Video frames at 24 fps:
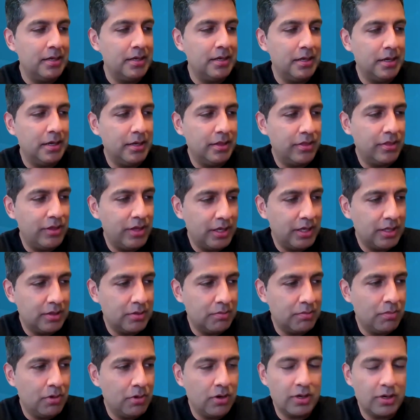I think the
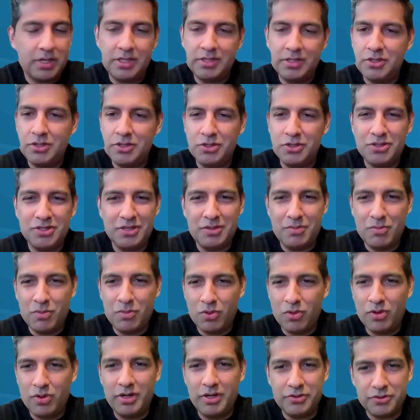market's usually
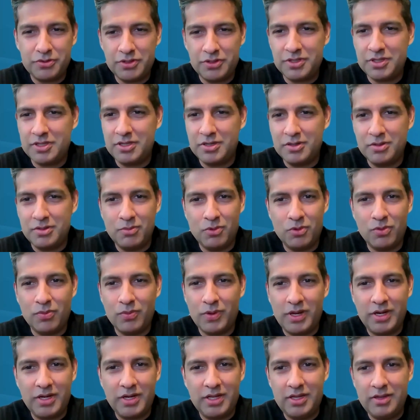more interested or more
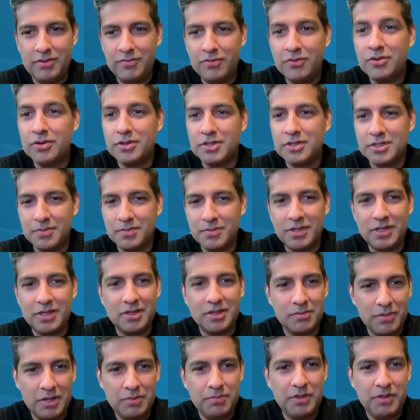ready for something that
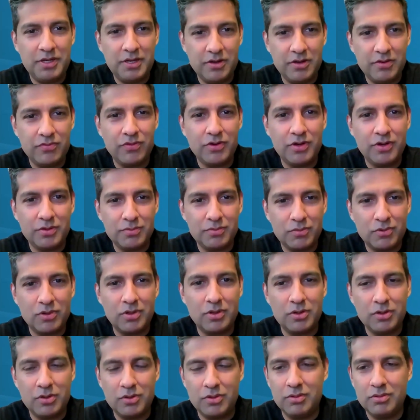might be different. We're
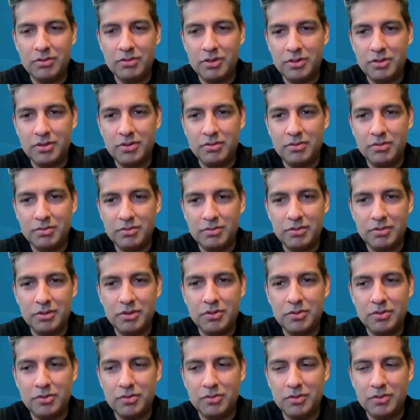a little
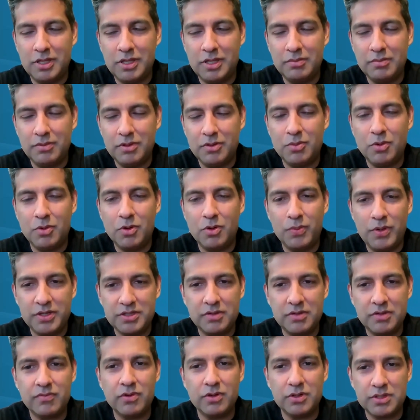more
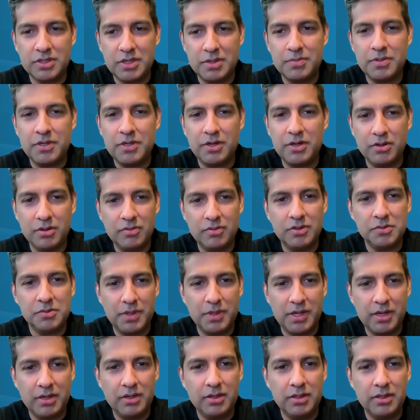risk averse up here as
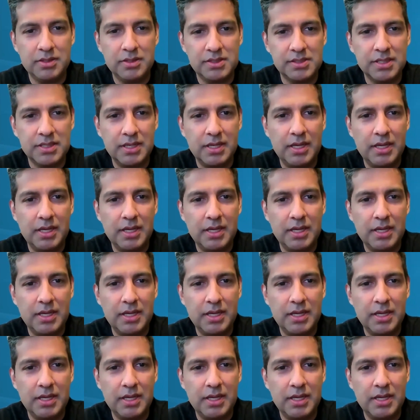buyers.